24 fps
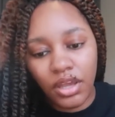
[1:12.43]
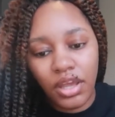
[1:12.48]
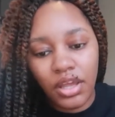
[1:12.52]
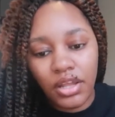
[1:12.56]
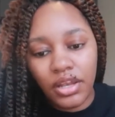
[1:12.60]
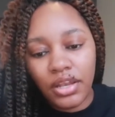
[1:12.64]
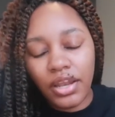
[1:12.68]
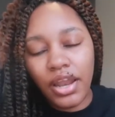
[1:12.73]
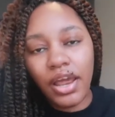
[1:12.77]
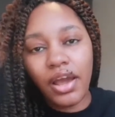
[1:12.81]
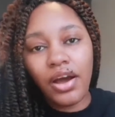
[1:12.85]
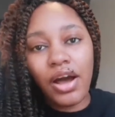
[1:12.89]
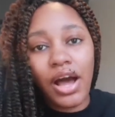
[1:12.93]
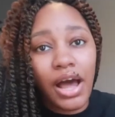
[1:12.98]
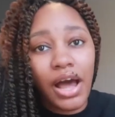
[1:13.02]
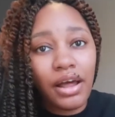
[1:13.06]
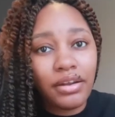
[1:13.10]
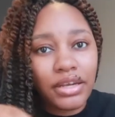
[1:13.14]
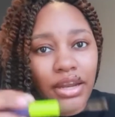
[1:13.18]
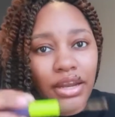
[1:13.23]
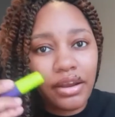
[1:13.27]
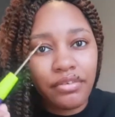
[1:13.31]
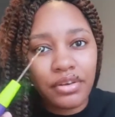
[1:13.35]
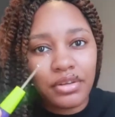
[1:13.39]
Now,
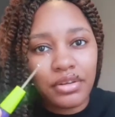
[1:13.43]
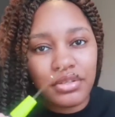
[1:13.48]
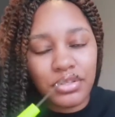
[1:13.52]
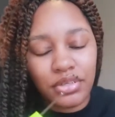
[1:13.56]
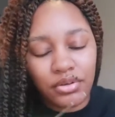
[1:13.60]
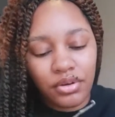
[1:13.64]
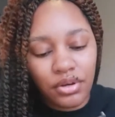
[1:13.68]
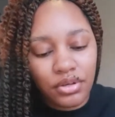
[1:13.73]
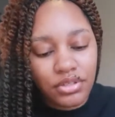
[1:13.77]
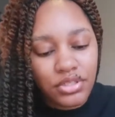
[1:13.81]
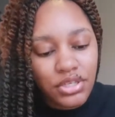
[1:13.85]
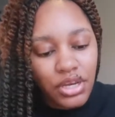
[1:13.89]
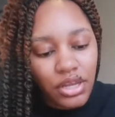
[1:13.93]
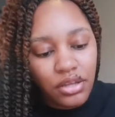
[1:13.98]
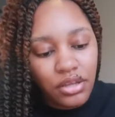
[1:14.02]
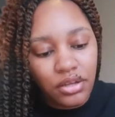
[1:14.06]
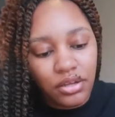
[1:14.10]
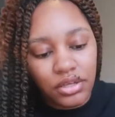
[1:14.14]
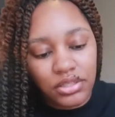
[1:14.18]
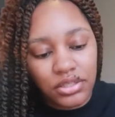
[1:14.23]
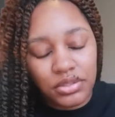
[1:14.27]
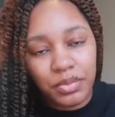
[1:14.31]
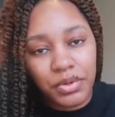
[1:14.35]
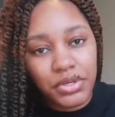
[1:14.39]
I've never used a crochet
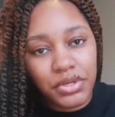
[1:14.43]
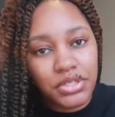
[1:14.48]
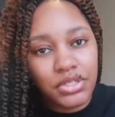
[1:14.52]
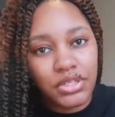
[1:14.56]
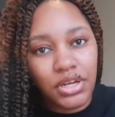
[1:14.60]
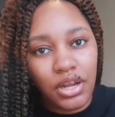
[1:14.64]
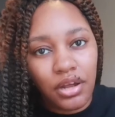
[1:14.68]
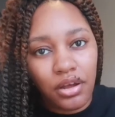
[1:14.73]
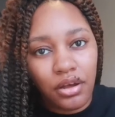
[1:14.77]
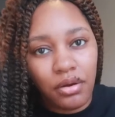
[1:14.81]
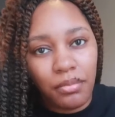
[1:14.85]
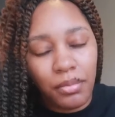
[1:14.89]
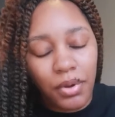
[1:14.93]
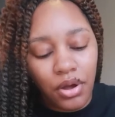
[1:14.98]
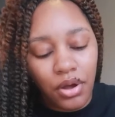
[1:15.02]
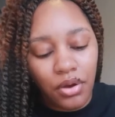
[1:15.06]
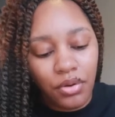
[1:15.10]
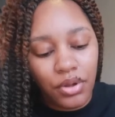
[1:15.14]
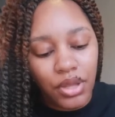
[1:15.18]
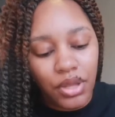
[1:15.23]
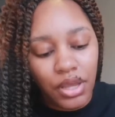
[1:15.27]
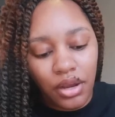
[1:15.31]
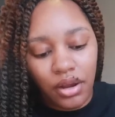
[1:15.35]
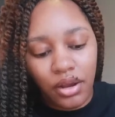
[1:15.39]
hook, especially not on my
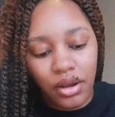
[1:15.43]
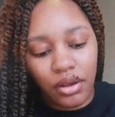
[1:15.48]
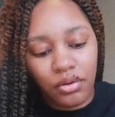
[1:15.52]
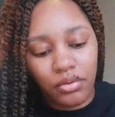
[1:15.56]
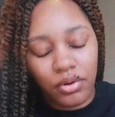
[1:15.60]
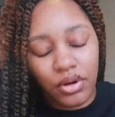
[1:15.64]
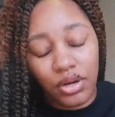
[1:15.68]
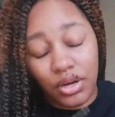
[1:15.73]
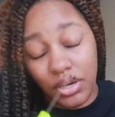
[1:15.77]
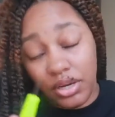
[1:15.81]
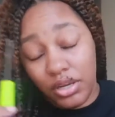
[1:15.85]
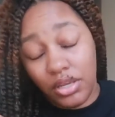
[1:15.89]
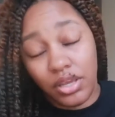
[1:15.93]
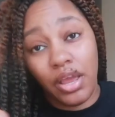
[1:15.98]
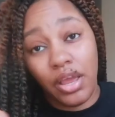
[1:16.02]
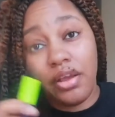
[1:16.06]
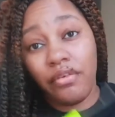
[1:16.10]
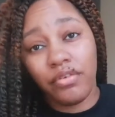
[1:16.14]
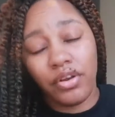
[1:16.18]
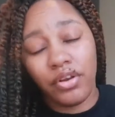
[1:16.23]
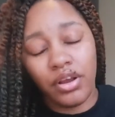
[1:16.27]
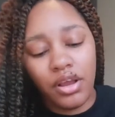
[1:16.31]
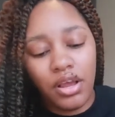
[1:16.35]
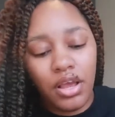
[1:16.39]
own hair or
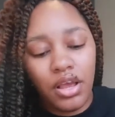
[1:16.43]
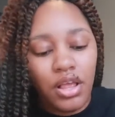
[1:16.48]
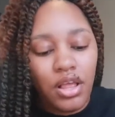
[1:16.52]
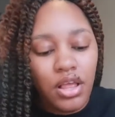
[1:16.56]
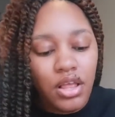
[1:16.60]
ever.